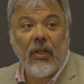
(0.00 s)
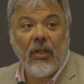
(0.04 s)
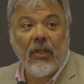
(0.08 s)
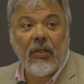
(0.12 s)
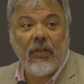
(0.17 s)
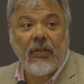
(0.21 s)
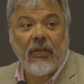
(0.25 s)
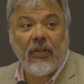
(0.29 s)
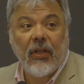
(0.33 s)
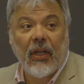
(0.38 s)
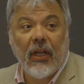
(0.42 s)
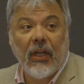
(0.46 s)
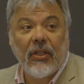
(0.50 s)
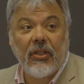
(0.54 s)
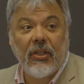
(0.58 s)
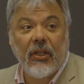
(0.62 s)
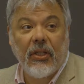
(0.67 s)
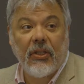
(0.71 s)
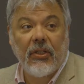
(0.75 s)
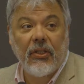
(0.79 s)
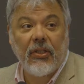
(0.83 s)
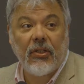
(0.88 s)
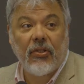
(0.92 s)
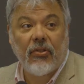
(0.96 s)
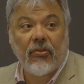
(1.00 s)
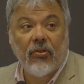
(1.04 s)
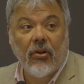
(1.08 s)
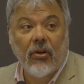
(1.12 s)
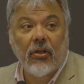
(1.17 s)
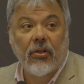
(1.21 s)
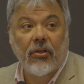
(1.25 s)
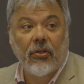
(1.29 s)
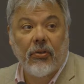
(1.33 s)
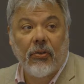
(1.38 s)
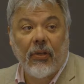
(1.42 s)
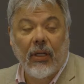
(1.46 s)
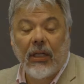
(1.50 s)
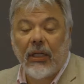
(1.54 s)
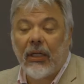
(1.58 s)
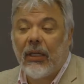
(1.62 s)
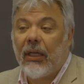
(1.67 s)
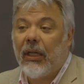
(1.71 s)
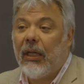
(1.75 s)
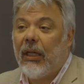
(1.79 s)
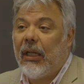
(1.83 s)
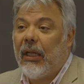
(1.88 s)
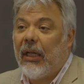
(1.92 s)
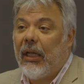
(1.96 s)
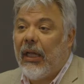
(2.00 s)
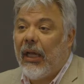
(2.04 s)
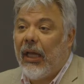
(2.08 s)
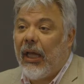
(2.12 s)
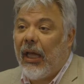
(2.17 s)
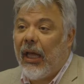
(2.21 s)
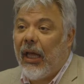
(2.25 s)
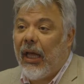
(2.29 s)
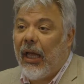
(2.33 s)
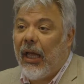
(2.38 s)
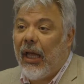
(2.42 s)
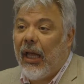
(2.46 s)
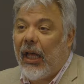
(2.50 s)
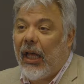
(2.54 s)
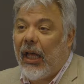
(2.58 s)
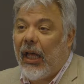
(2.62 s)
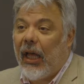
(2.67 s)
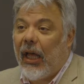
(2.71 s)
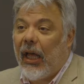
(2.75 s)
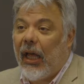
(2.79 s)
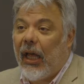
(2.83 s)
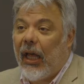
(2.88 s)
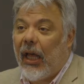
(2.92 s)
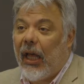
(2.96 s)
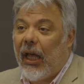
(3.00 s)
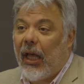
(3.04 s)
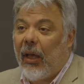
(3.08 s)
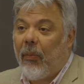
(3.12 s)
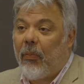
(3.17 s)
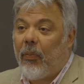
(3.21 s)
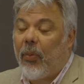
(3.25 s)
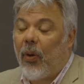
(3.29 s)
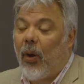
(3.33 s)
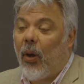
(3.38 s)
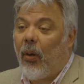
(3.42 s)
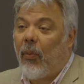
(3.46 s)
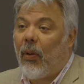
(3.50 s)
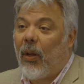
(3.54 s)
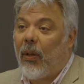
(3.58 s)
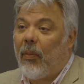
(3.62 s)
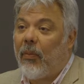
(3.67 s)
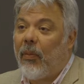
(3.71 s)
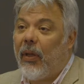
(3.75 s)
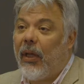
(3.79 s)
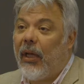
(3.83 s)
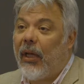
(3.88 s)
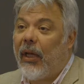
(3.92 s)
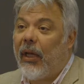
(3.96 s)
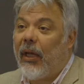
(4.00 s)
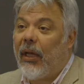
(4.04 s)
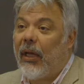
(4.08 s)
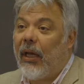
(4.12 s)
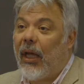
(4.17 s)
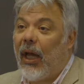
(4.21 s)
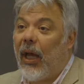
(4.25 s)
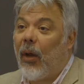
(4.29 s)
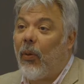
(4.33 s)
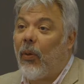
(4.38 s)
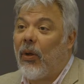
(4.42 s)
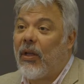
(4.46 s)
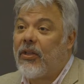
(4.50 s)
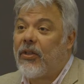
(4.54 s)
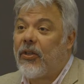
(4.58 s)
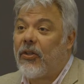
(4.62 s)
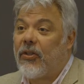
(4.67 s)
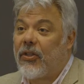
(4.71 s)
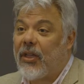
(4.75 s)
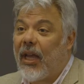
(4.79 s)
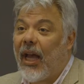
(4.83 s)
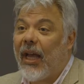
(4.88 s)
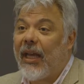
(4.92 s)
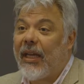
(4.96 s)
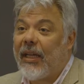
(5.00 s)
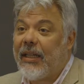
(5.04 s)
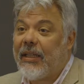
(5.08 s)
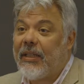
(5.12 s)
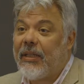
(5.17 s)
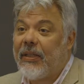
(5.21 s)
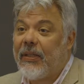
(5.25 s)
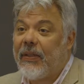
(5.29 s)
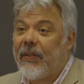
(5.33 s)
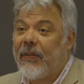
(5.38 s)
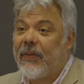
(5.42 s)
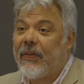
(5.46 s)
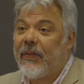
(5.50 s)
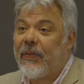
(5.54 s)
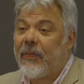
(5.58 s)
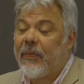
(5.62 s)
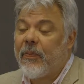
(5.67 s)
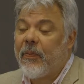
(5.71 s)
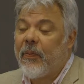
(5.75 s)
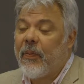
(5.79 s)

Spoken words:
such a structural problem in our societies?